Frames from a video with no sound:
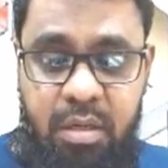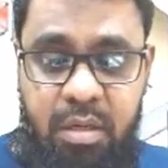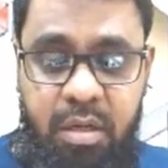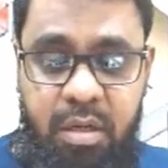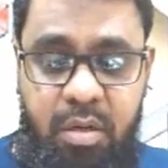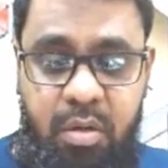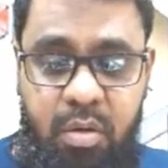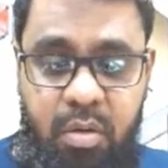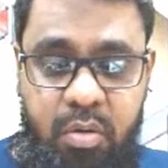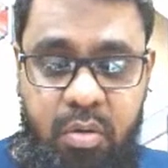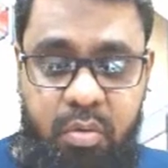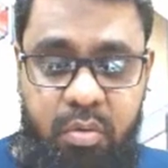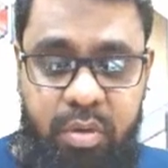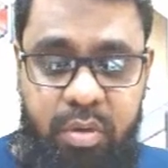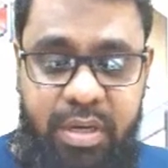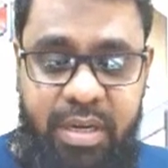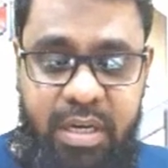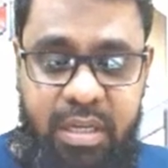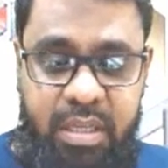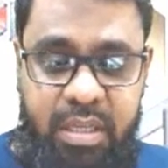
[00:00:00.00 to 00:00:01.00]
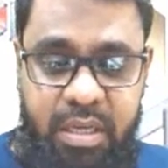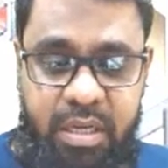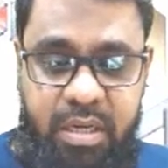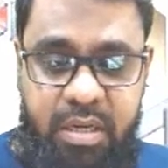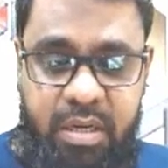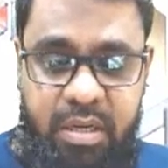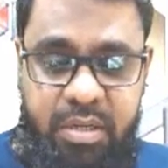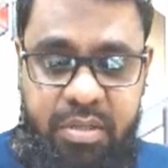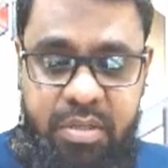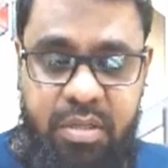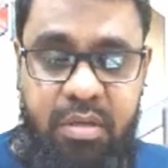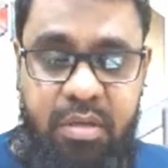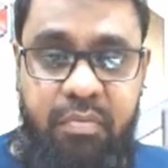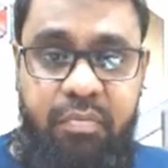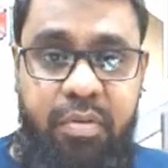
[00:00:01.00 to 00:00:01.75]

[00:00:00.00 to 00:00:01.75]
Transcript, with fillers: In order to get the air conditioning,